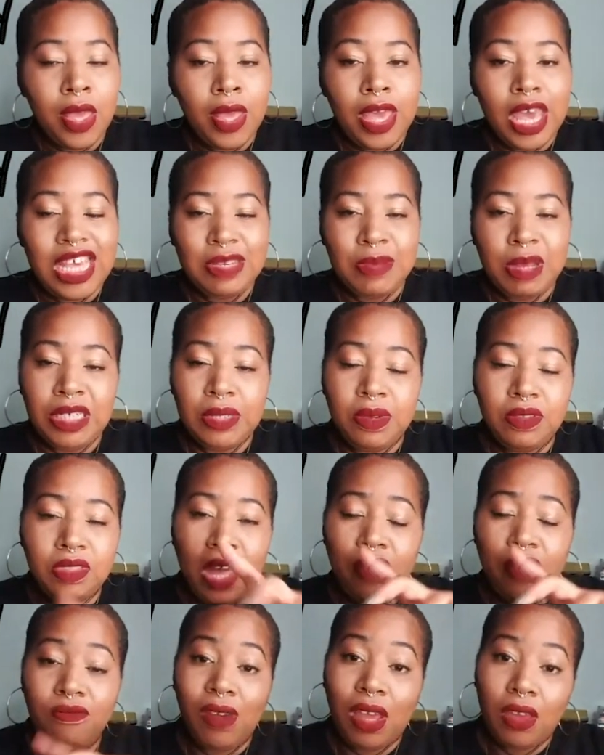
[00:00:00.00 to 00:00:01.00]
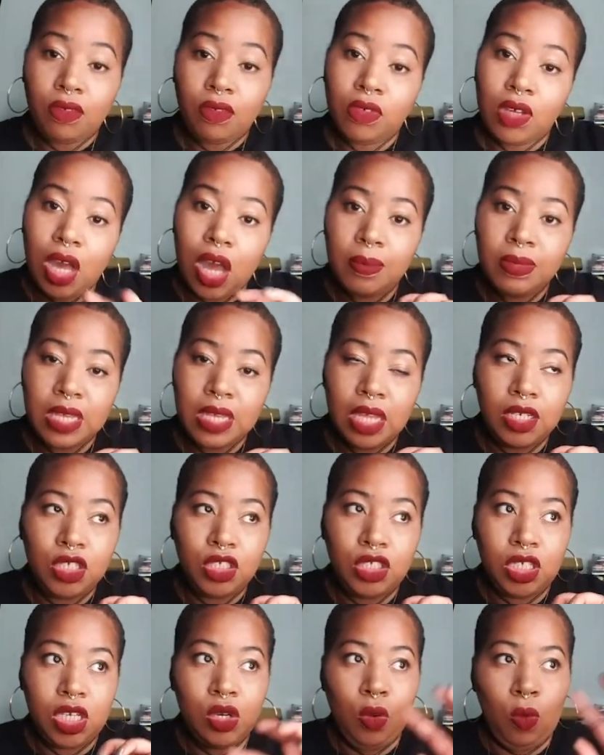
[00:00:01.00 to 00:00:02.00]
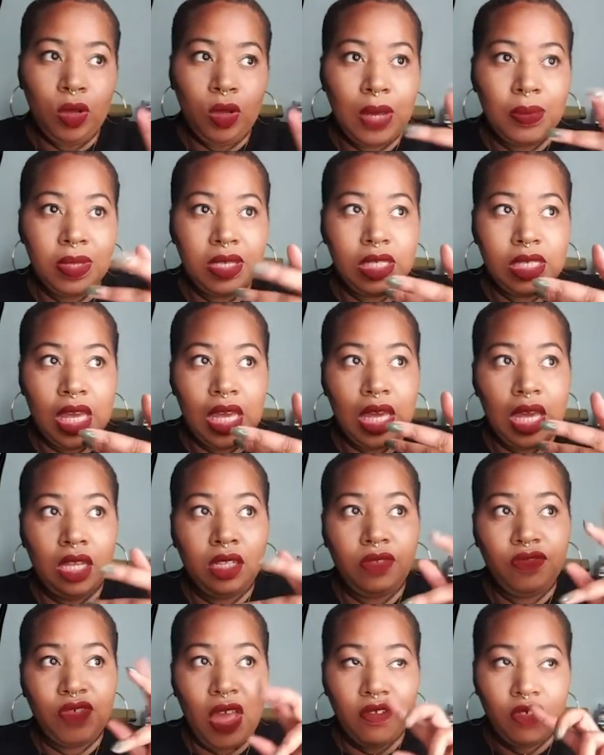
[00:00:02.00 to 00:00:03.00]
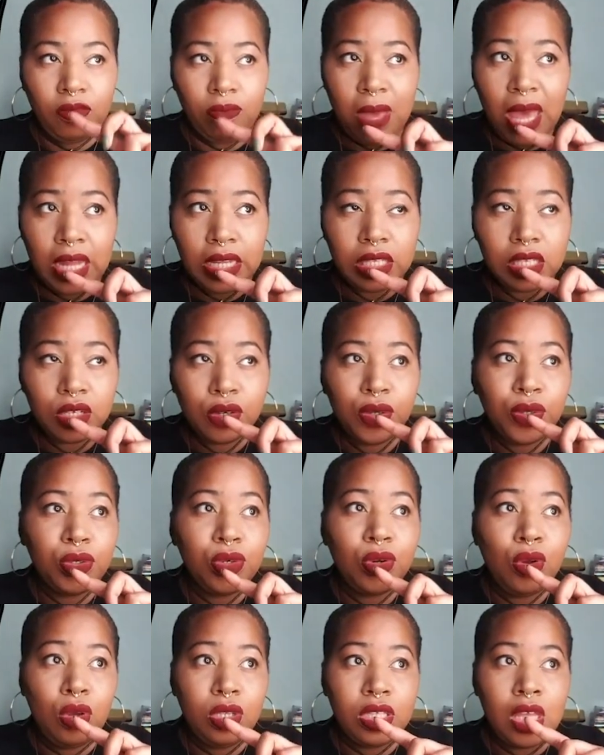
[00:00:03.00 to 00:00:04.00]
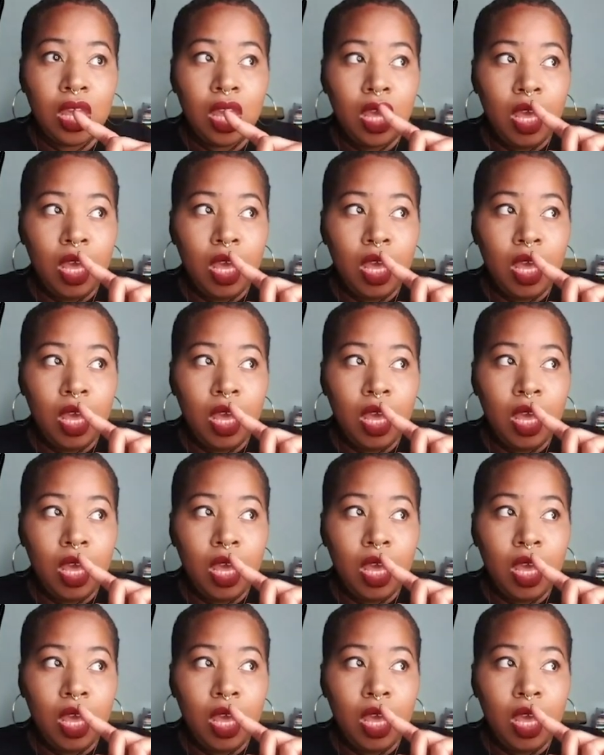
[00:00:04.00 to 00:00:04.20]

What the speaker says: especially with that Five of Cups energy, or when I was saying Five of Pentacles